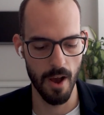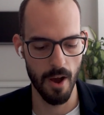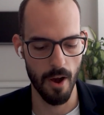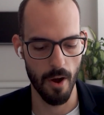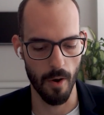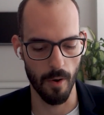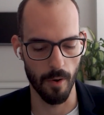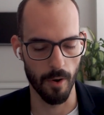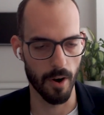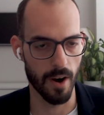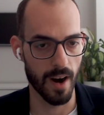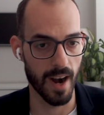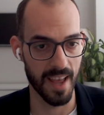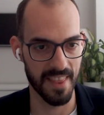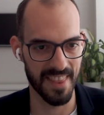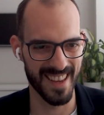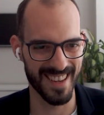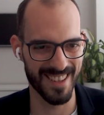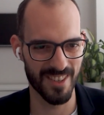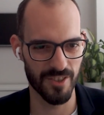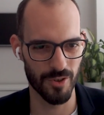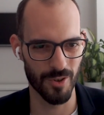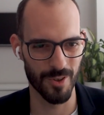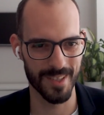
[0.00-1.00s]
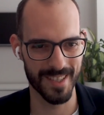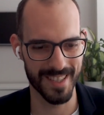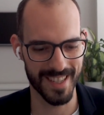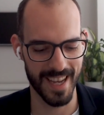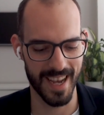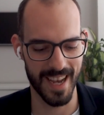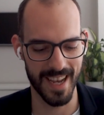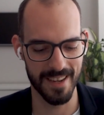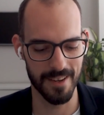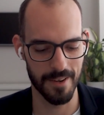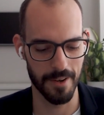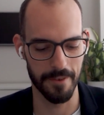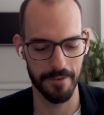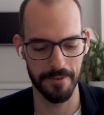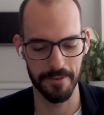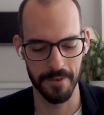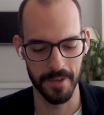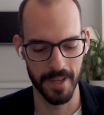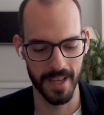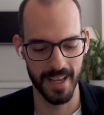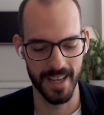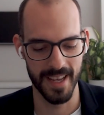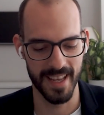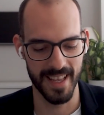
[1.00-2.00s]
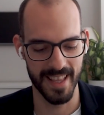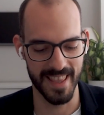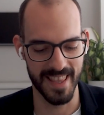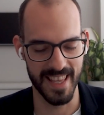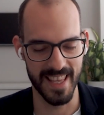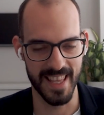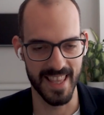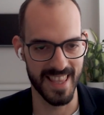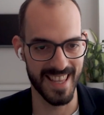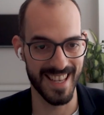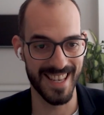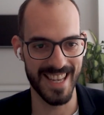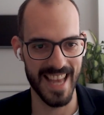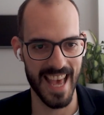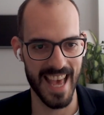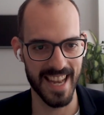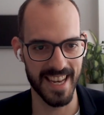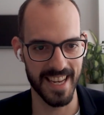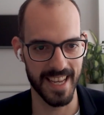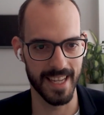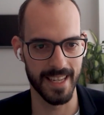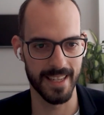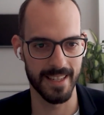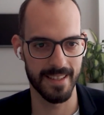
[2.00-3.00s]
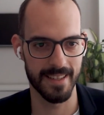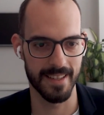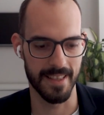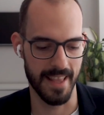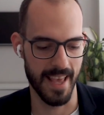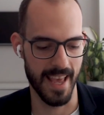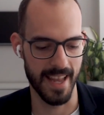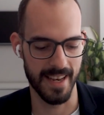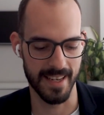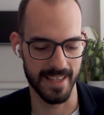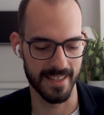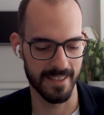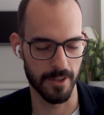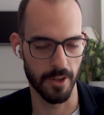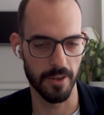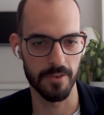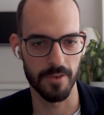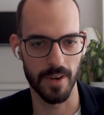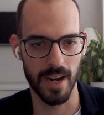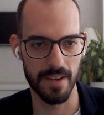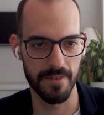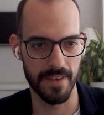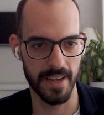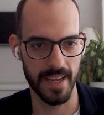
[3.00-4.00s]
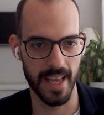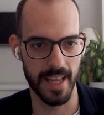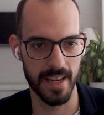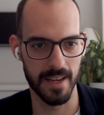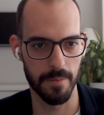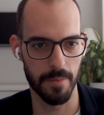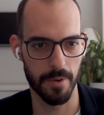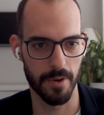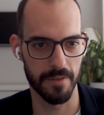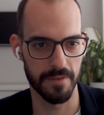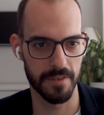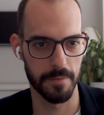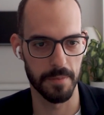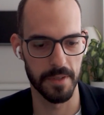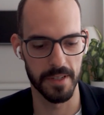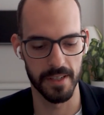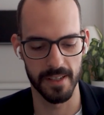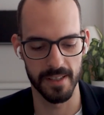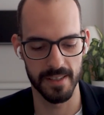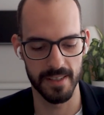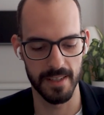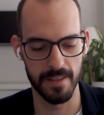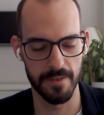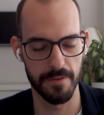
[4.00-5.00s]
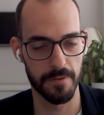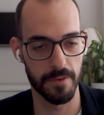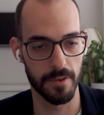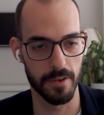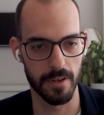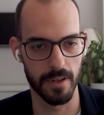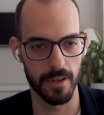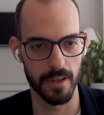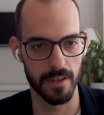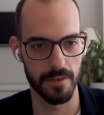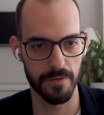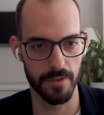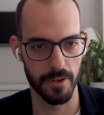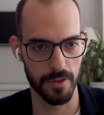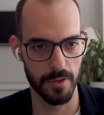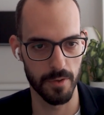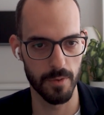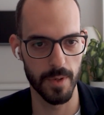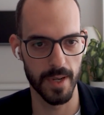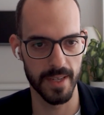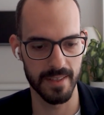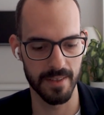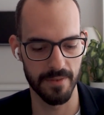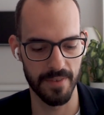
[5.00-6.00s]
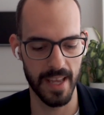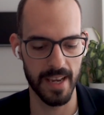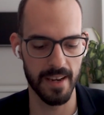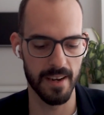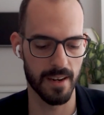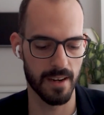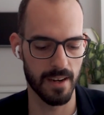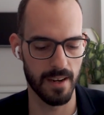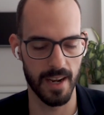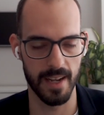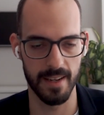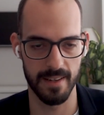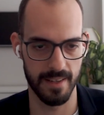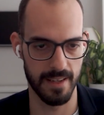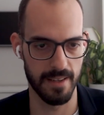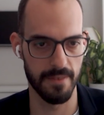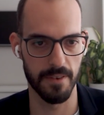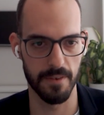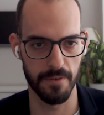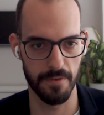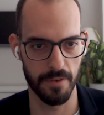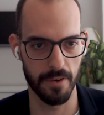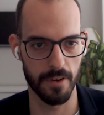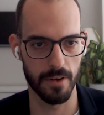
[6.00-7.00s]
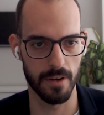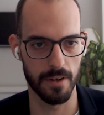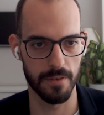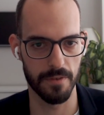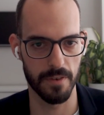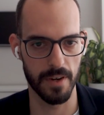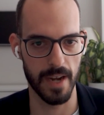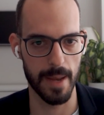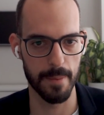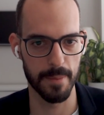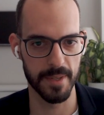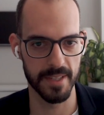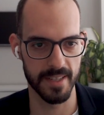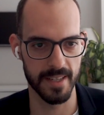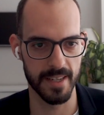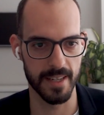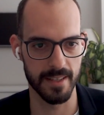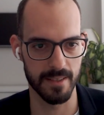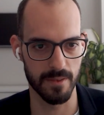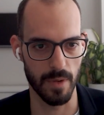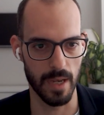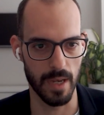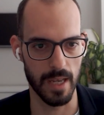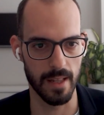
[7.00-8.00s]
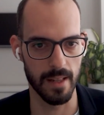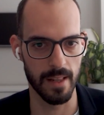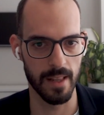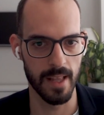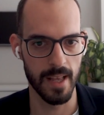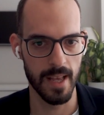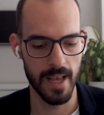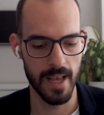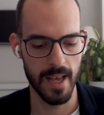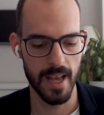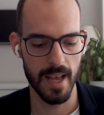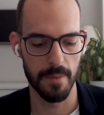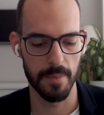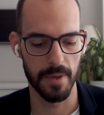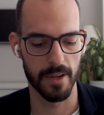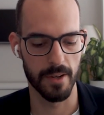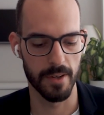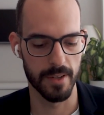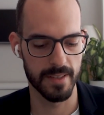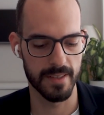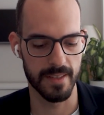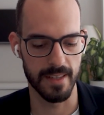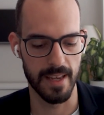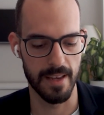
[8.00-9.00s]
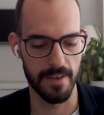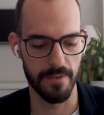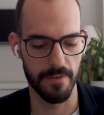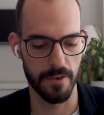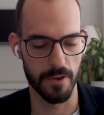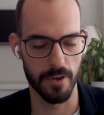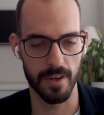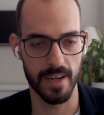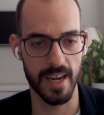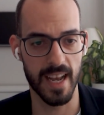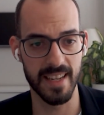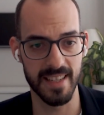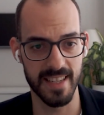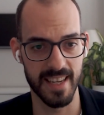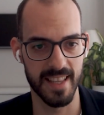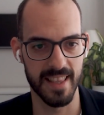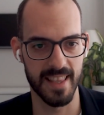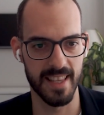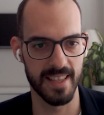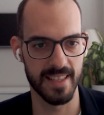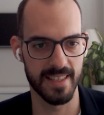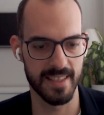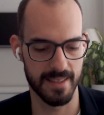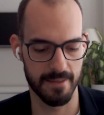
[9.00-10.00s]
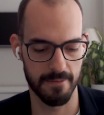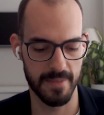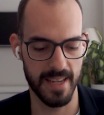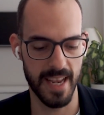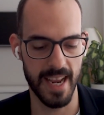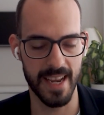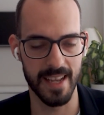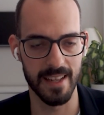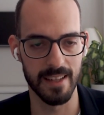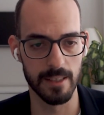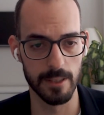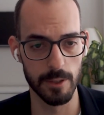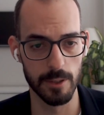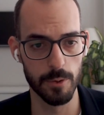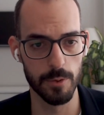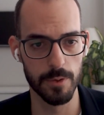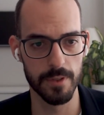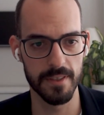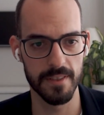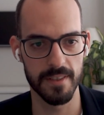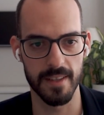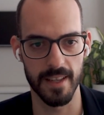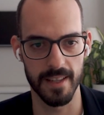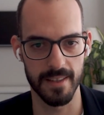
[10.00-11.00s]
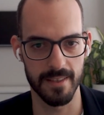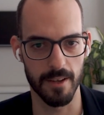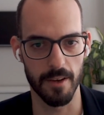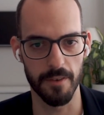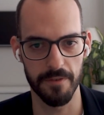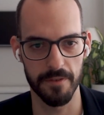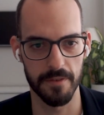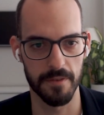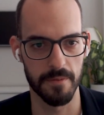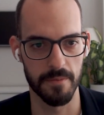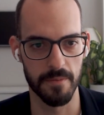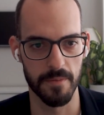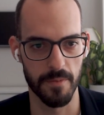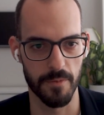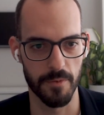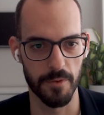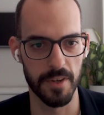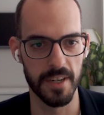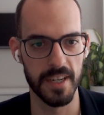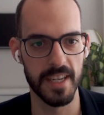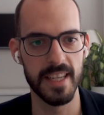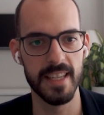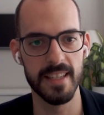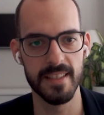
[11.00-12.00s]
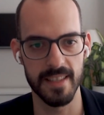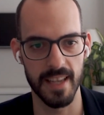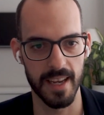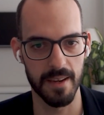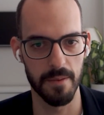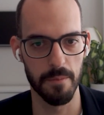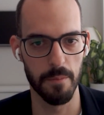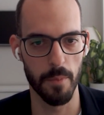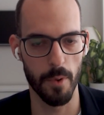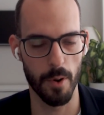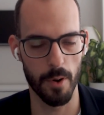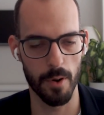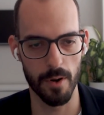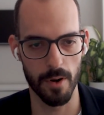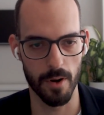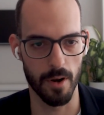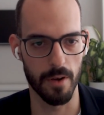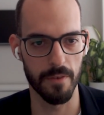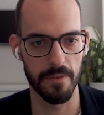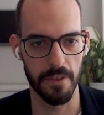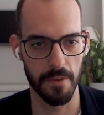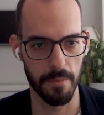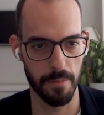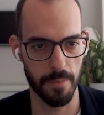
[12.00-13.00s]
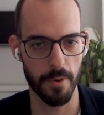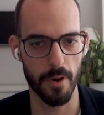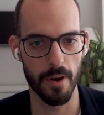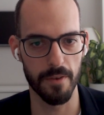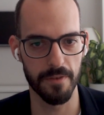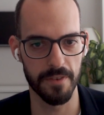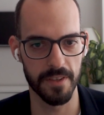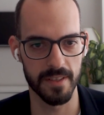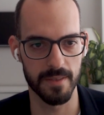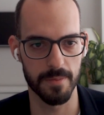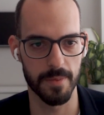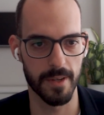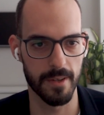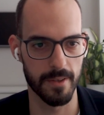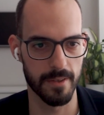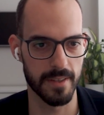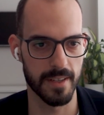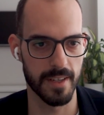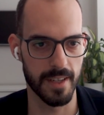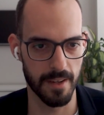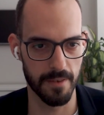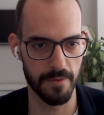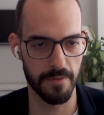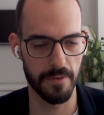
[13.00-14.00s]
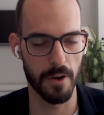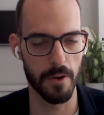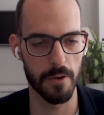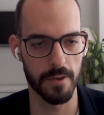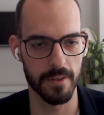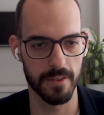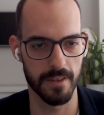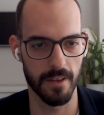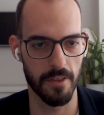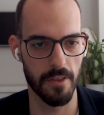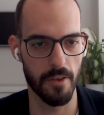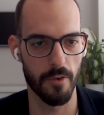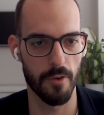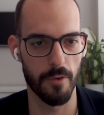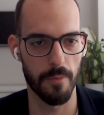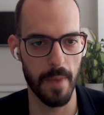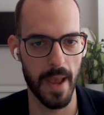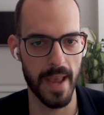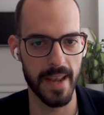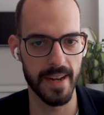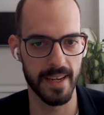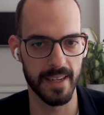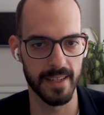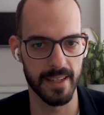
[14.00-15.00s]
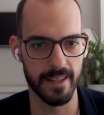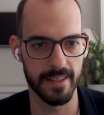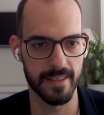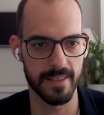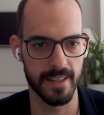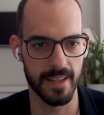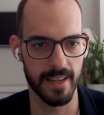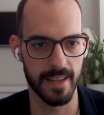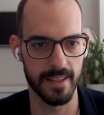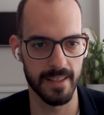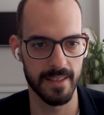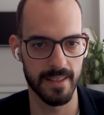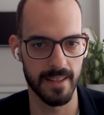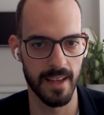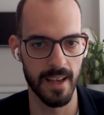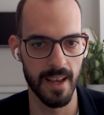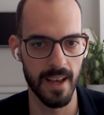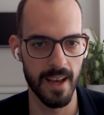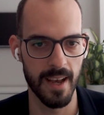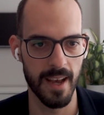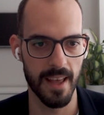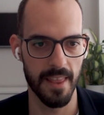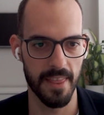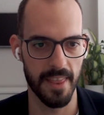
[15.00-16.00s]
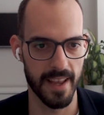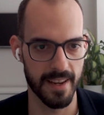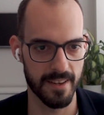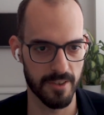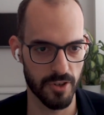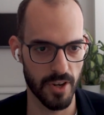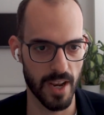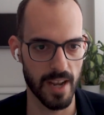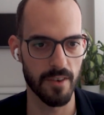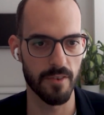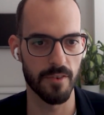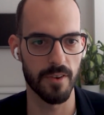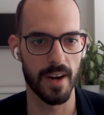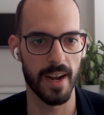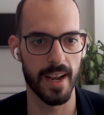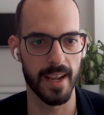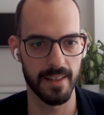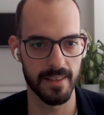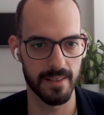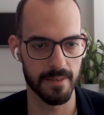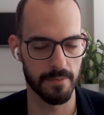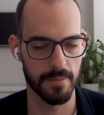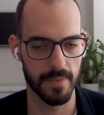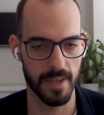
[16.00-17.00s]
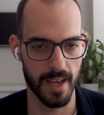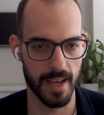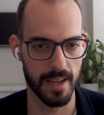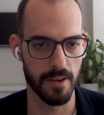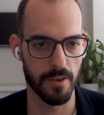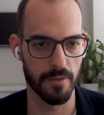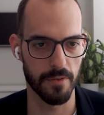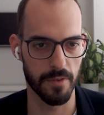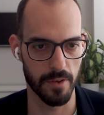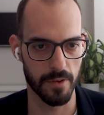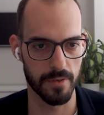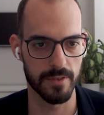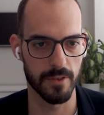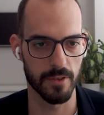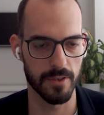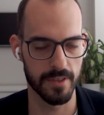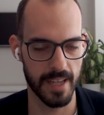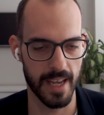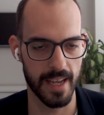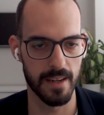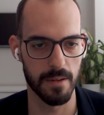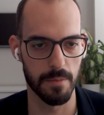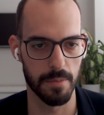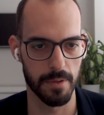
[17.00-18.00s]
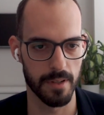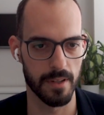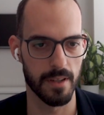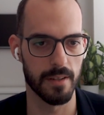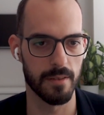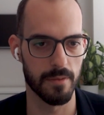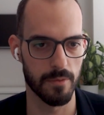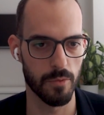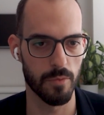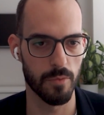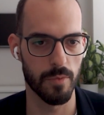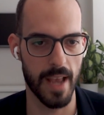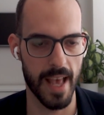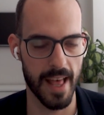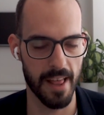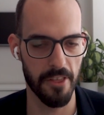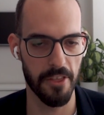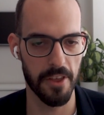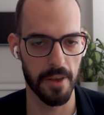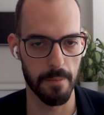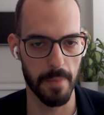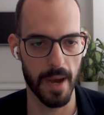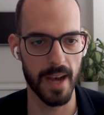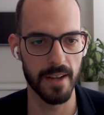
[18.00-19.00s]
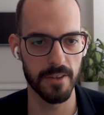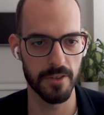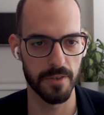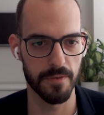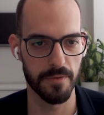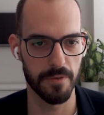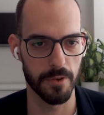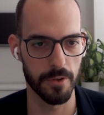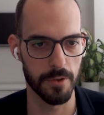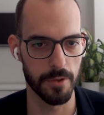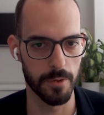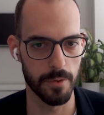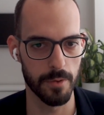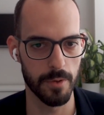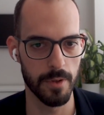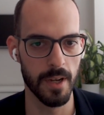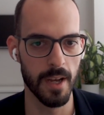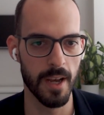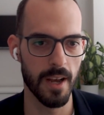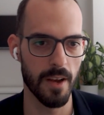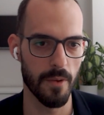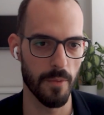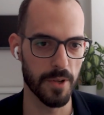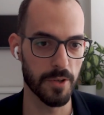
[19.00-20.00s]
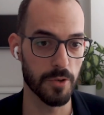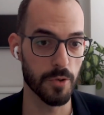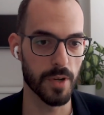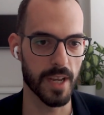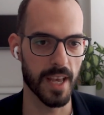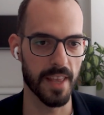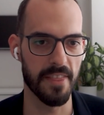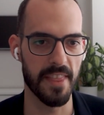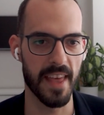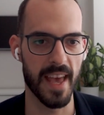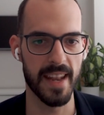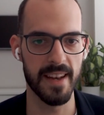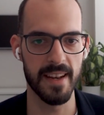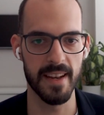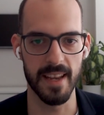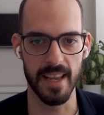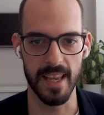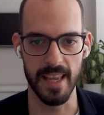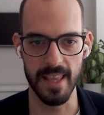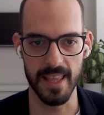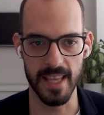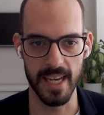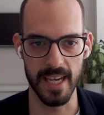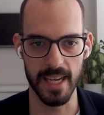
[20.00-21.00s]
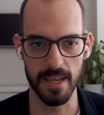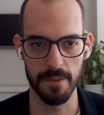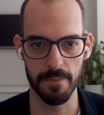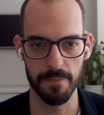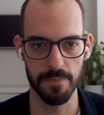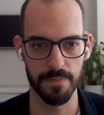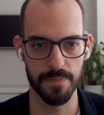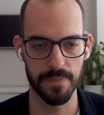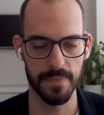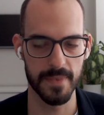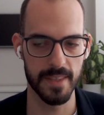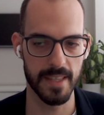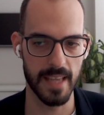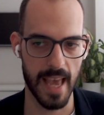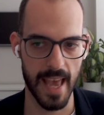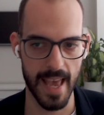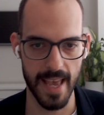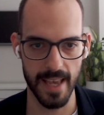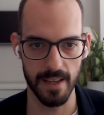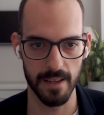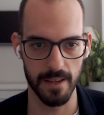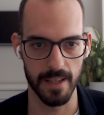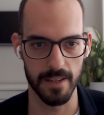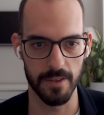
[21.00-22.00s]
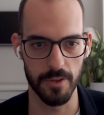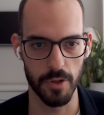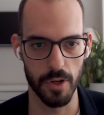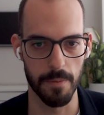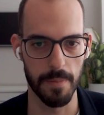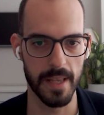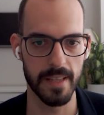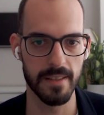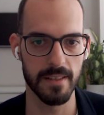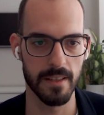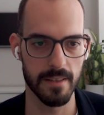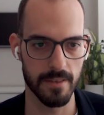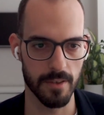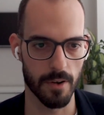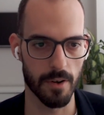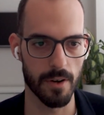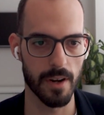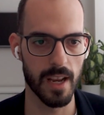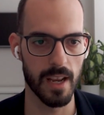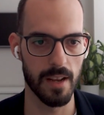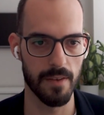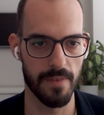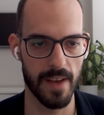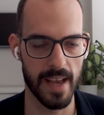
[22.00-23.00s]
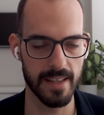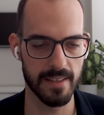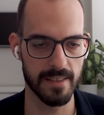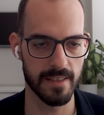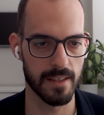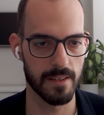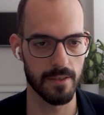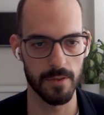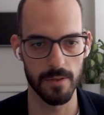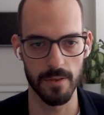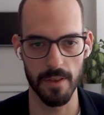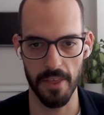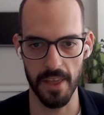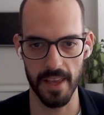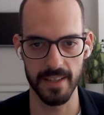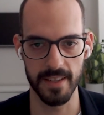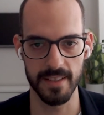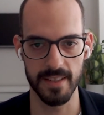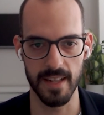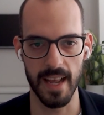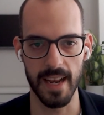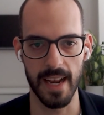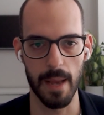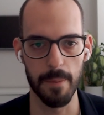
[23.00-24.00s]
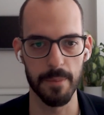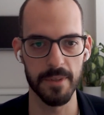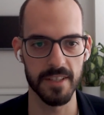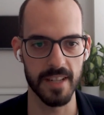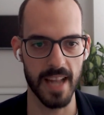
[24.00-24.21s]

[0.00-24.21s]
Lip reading: Or are they just kind of the dead end that is not driving any profitability for you as a vendor and even for Amazon as well? because if you're cutting this tail loose, it's often releasing more of the profits because you can focus on the remaining listings that generate kind of a sustainable and healthy margin for you, which you can then either take into your business or reinvest into things like Amazon